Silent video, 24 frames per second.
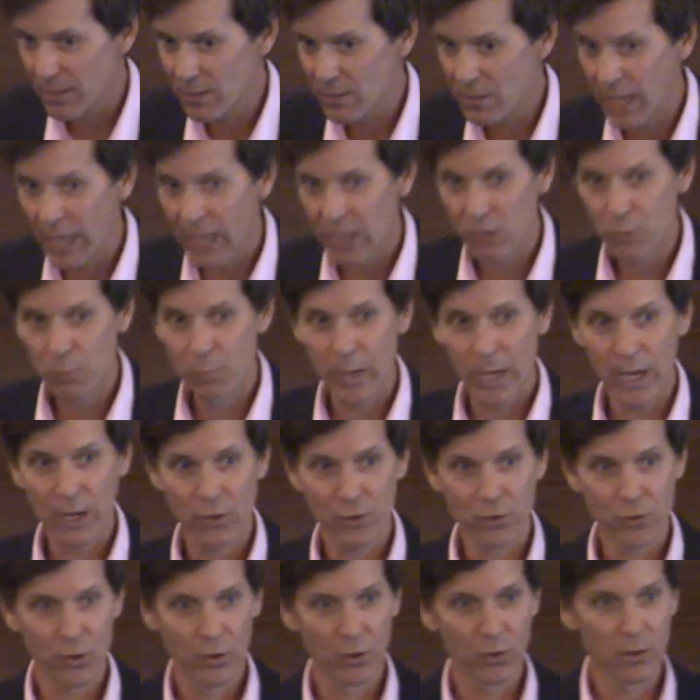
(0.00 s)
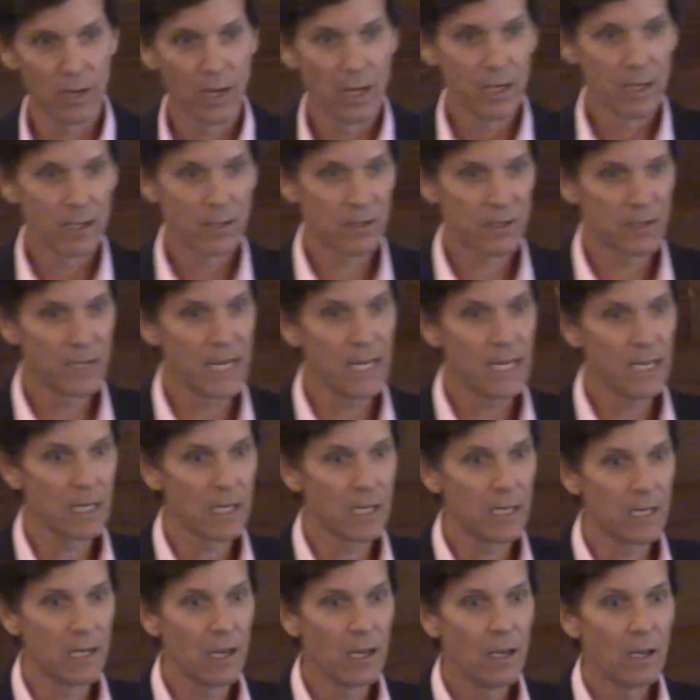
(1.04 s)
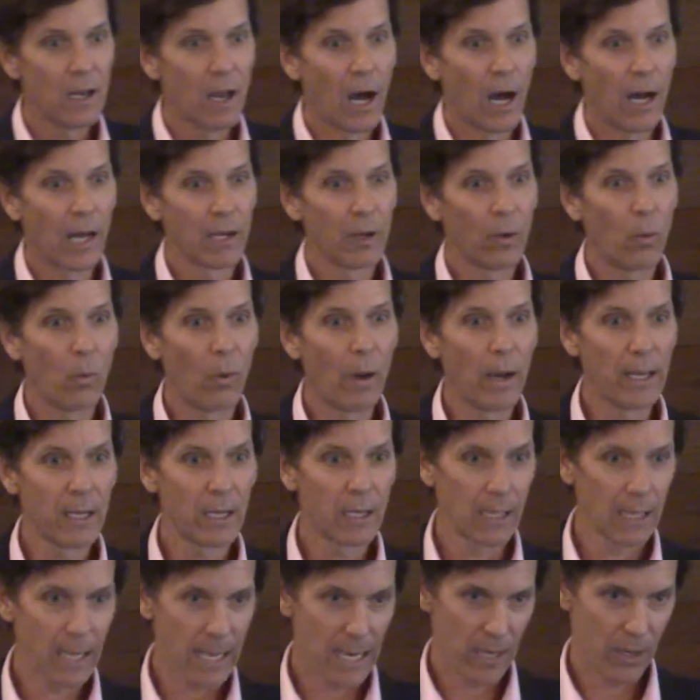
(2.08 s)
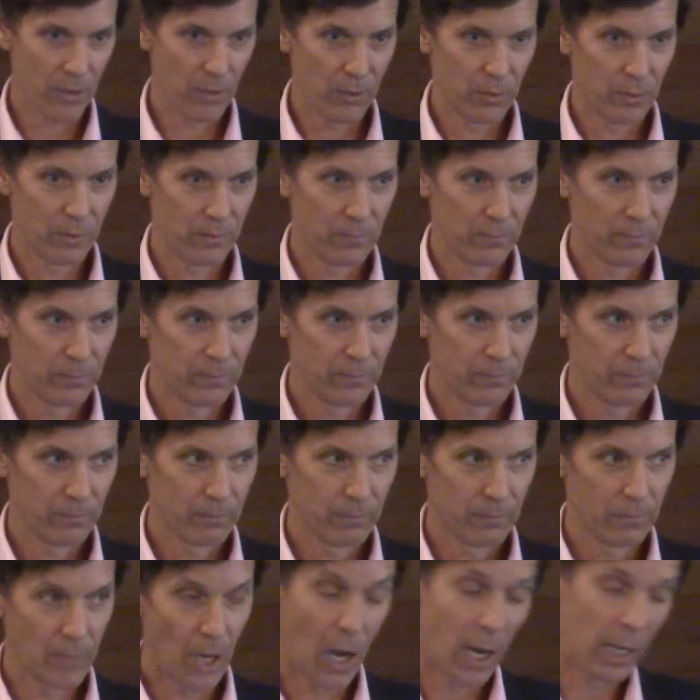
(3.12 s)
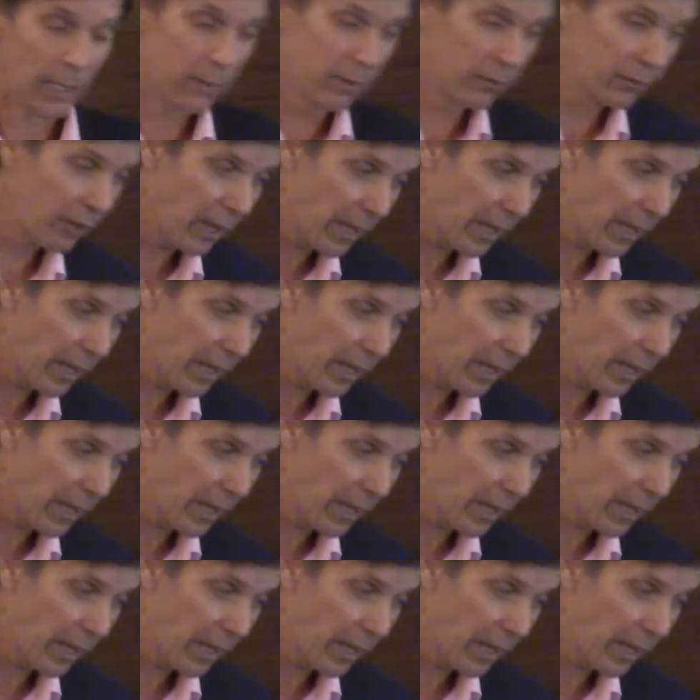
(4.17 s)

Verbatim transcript: is pictured seated on a white cloud. On his head